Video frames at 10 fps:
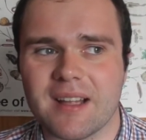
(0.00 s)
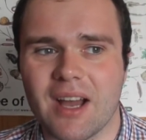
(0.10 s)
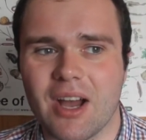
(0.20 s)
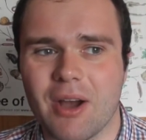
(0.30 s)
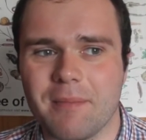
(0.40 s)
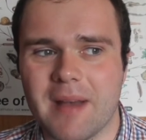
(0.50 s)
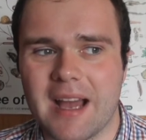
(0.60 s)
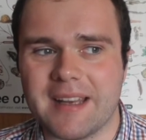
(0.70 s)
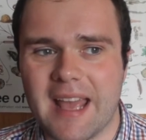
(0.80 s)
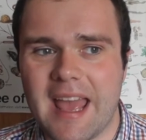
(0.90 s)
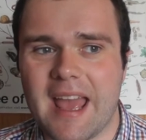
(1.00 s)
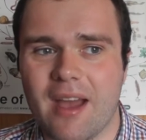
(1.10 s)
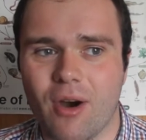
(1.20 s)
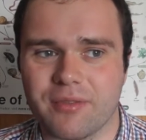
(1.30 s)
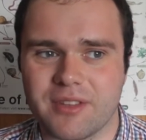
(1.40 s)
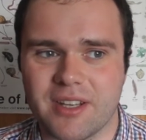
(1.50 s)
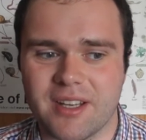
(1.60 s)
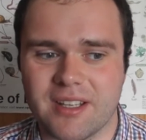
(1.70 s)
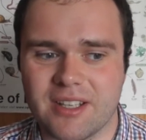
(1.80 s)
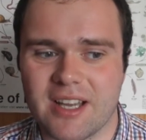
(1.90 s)
an air of
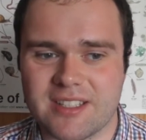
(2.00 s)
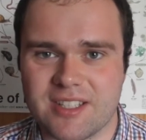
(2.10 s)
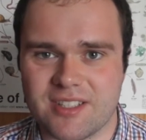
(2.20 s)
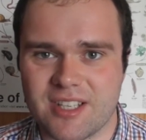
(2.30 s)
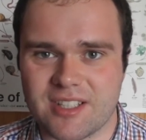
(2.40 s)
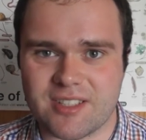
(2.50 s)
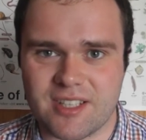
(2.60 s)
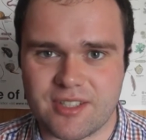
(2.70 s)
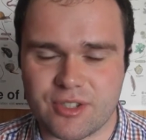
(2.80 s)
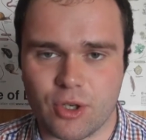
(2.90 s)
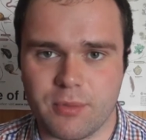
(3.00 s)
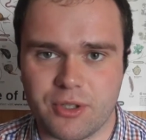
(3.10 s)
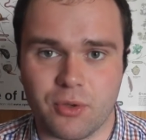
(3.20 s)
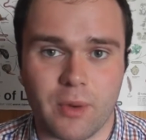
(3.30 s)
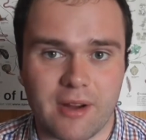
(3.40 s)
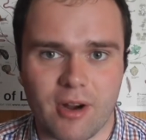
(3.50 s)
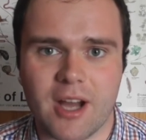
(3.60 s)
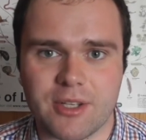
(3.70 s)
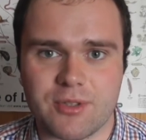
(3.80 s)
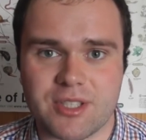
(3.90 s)
the 1960s Scooby-Doo Where
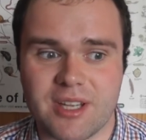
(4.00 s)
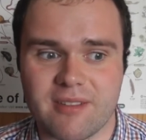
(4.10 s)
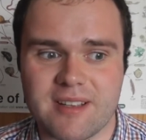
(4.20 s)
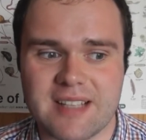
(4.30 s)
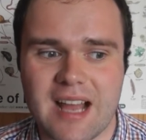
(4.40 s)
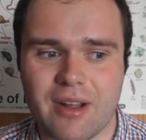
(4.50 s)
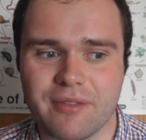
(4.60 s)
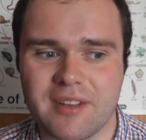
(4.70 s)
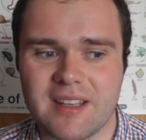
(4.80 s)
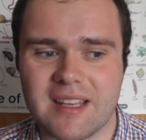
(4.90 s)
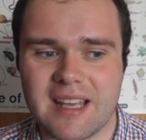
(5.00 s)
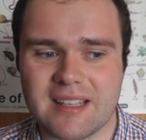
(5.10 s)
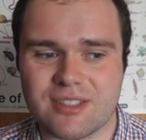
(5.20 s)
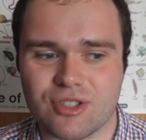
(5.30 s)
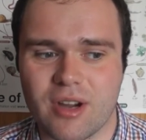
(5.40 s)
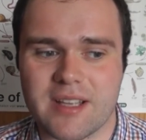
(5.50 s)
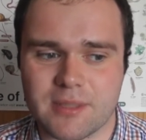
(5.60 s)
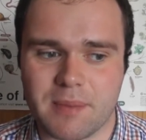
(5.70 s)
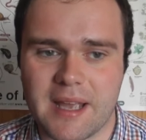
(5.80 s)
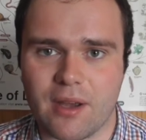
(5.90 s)
Are You series, and I think it's trying
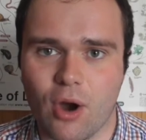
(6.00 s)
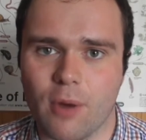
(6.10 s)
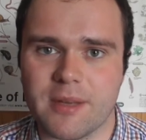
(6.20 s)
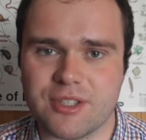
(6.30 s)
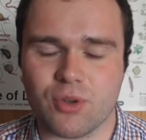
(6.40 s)
to pay homage.